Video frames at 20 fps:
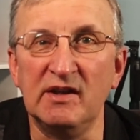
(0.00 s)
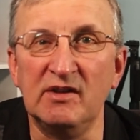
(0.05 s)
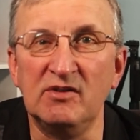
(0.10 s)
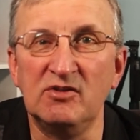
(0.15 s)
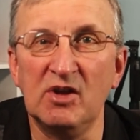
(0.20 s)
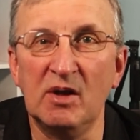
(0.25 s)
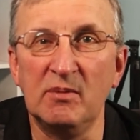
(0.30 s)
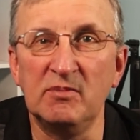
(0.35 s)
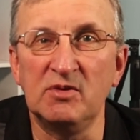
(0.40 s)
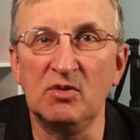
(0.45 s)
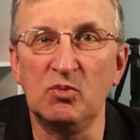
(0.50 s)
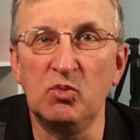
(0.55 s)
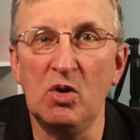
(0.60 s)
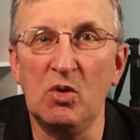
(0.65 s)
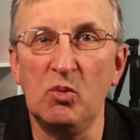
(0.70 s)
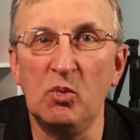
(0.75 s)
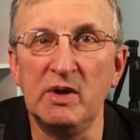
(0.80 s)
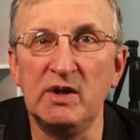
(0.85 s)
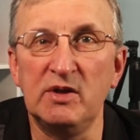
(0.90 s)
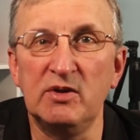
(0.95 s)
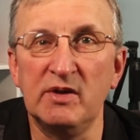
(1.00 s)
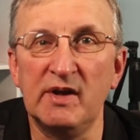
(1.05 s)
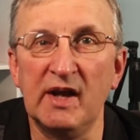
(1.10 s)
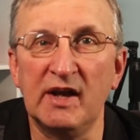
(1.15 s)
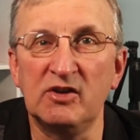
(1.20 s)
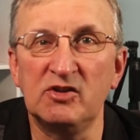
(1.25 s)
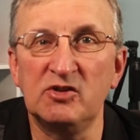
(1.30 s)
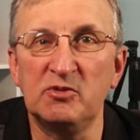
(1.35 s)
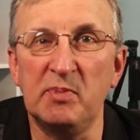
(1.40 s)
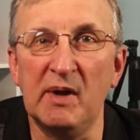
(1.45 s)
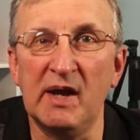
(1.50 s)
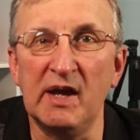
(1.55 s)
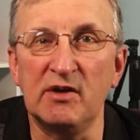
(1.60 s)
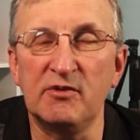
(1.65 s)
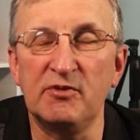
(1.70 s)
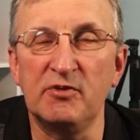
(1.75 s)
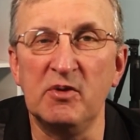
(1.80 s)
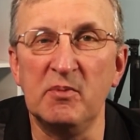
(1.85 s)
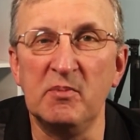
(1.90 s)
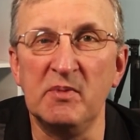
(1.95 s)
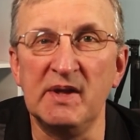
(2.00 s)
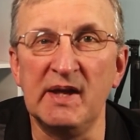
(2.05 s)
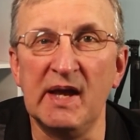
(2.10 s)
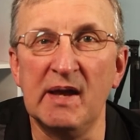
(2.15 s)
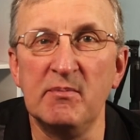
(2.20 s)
in terms of what we could expect from the